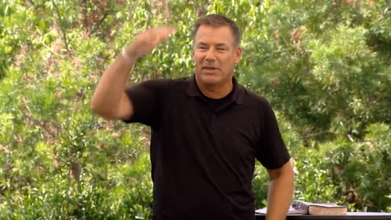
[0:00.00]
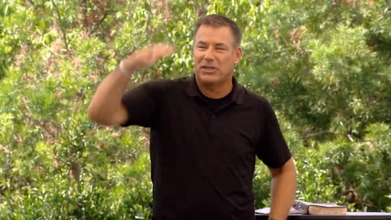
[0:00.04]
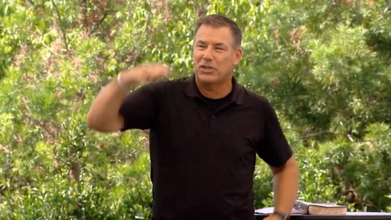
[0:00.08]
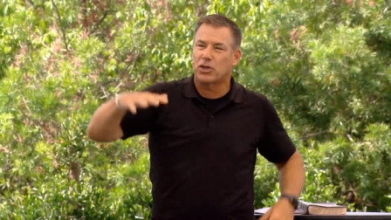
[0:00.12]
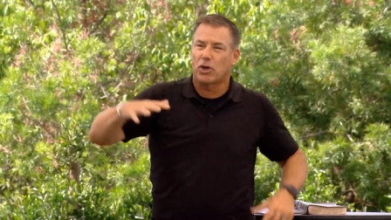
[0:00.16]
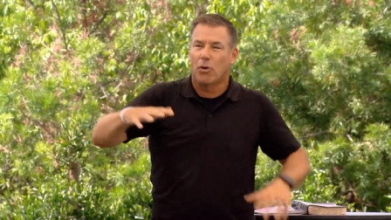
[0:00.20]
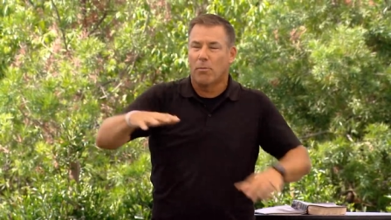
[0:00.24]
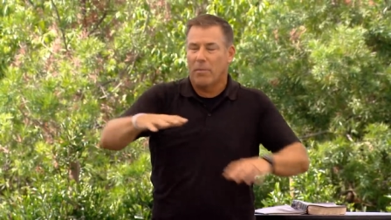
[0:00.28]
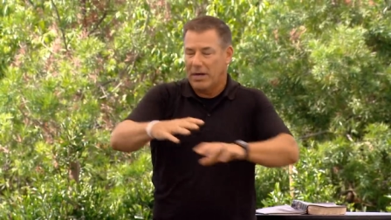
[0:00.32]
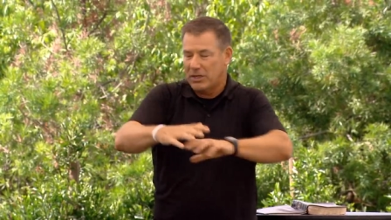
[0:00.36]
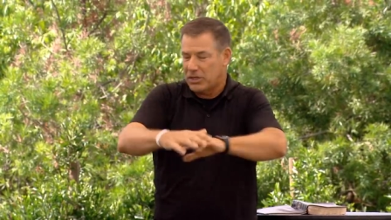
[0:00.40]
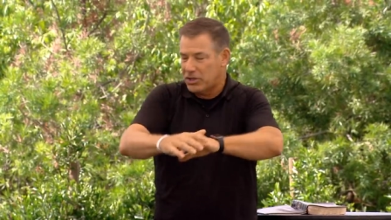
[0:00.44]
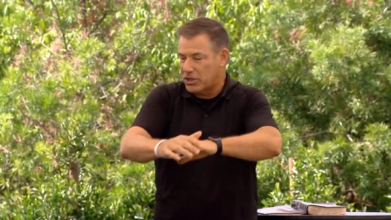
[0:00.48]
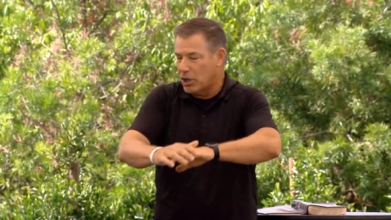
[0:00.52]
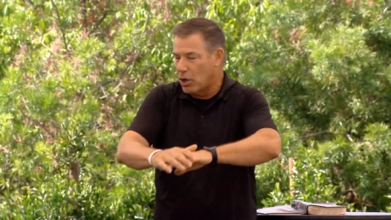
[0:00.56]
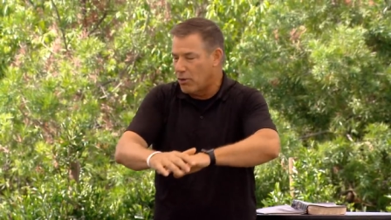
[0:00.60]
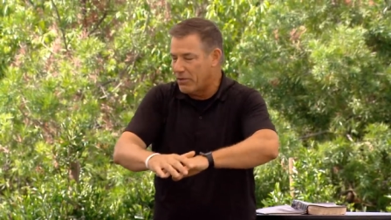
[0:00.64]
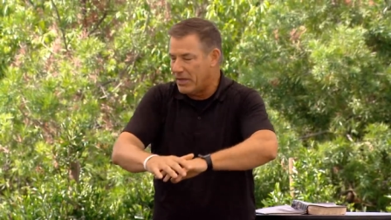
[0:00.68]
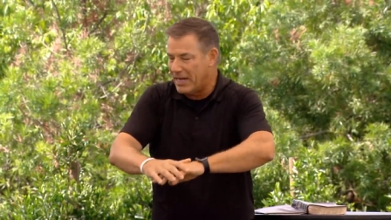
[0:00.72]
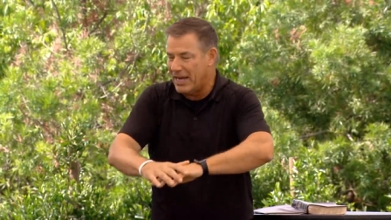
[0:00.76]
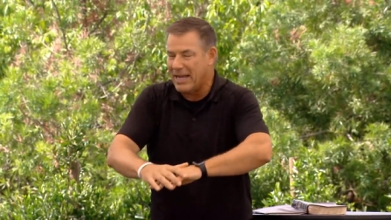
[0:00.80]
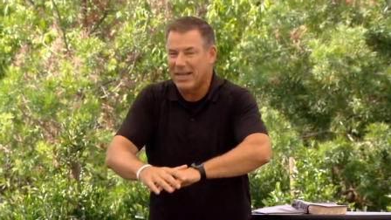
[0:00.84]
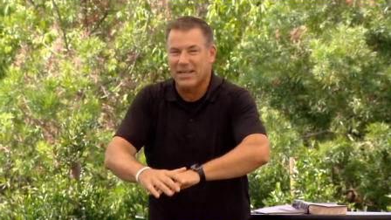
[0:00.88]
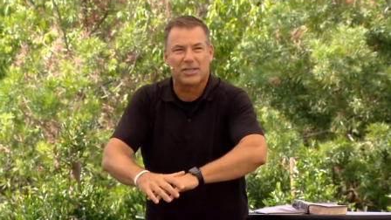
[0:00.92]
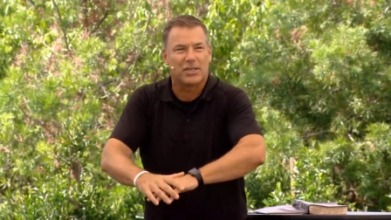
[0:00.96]
so much so
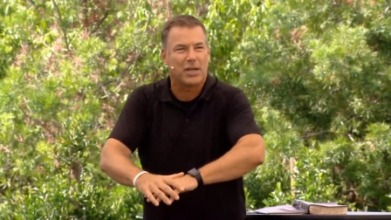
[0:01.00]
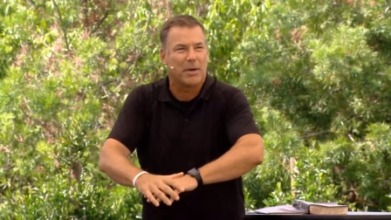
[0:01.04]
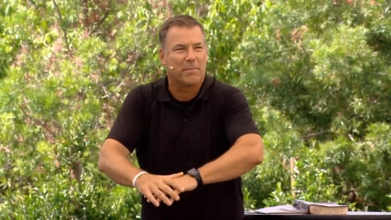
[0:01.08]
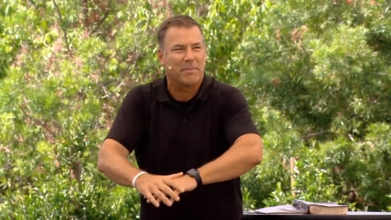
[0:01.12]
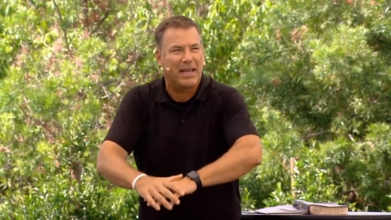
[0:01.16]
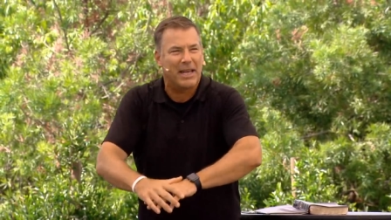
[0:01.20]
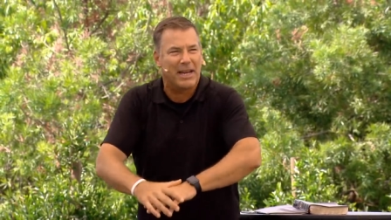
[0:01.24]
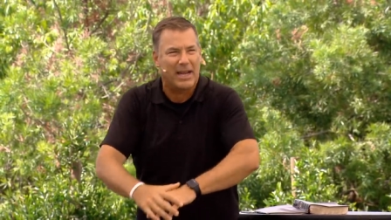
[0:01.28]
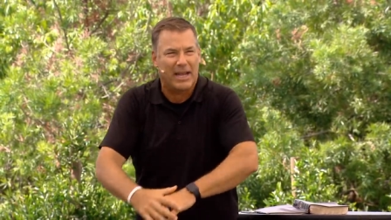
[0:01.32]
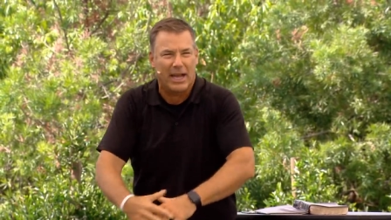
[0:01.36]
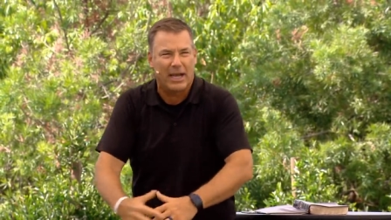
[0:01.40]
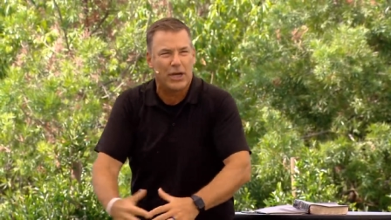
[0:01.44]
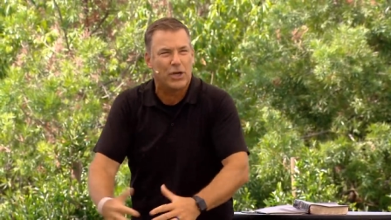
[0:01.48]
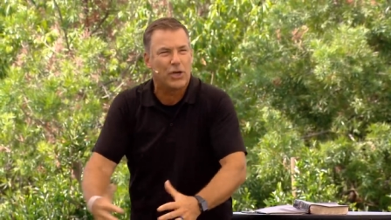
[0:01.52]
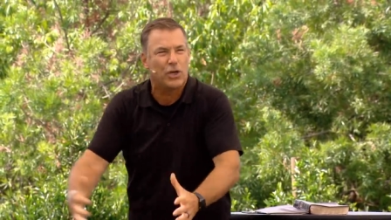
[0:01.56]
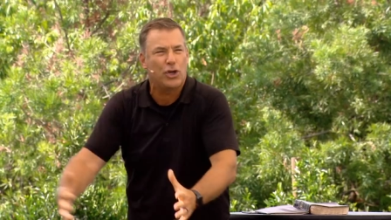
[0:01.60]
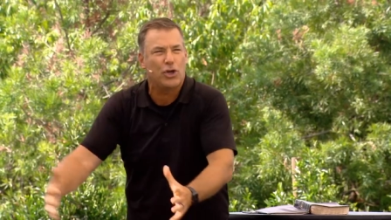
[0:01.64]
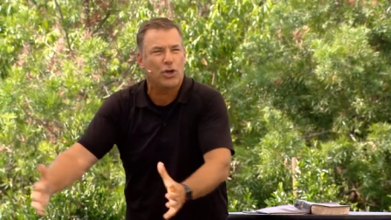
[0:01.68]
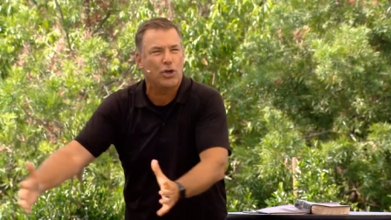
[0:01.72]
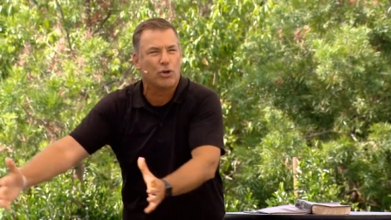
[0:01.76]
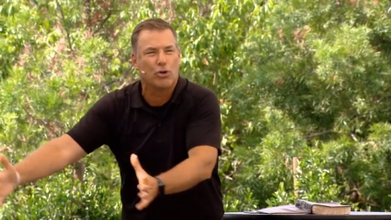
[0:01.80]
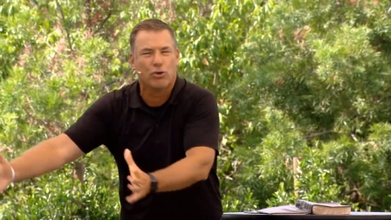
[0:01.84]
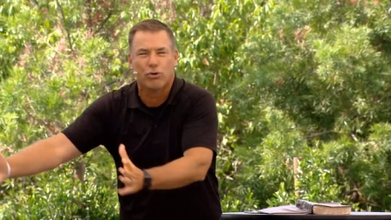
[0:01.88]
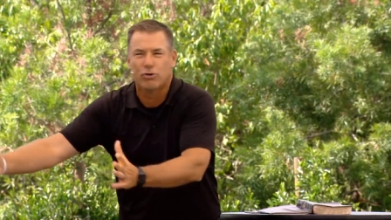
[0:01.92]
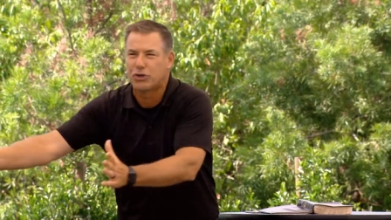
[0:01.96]
that he ends up getting a
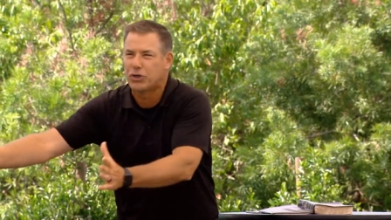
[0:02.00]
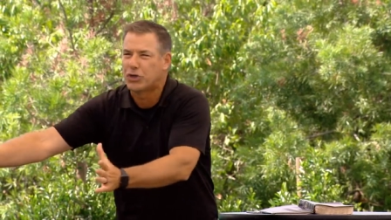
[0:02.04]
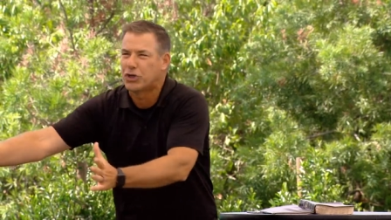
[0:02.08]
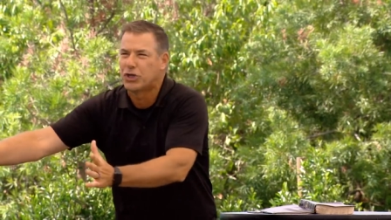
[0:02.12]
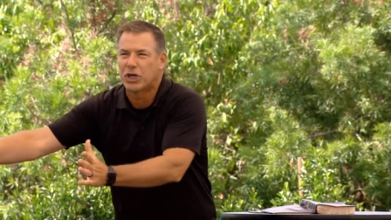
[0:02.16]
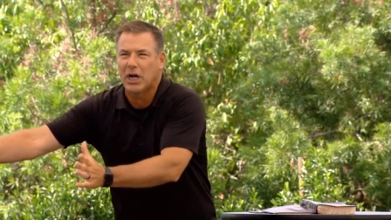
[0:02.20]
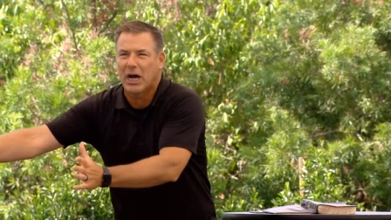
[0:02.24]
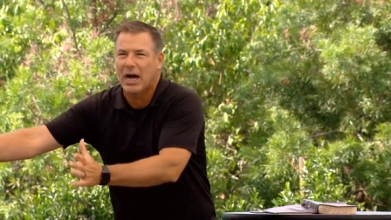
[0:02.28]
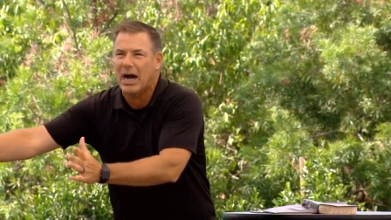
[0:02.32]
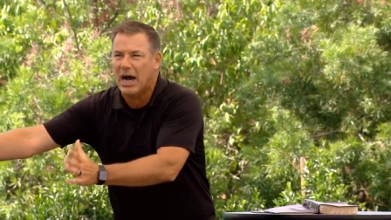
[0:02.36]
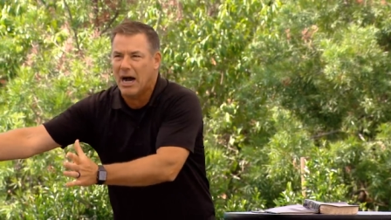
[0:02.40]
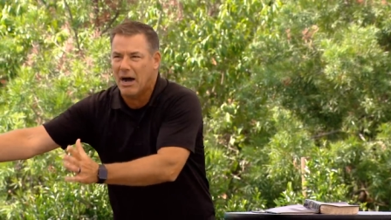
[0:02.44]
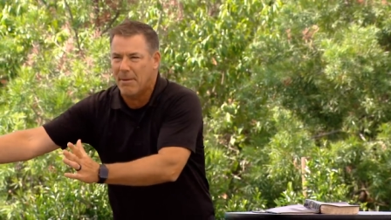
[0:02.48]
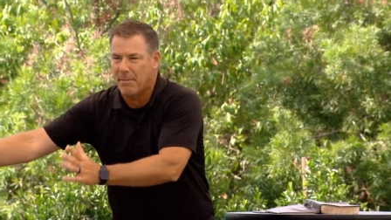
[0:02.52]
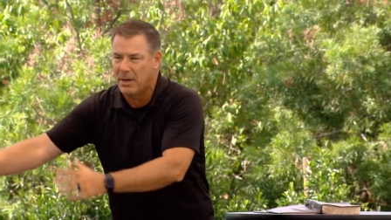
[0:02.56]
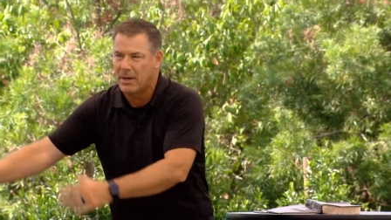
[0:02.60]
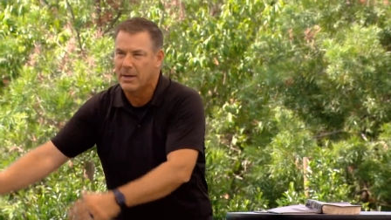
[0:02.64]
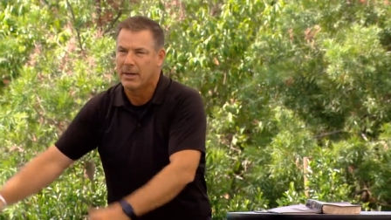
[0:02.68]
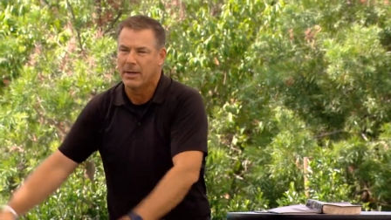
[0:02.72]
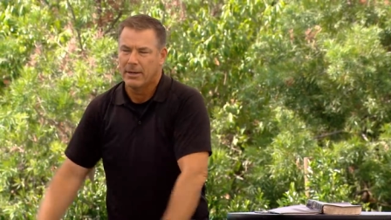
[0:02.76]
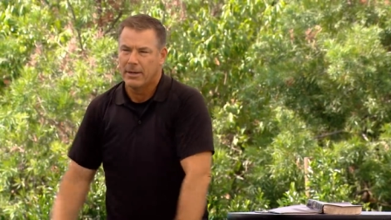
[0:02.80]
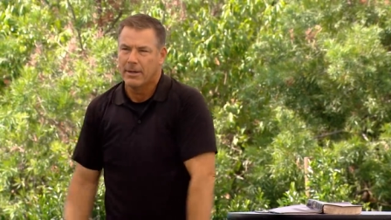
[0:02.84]
huge job.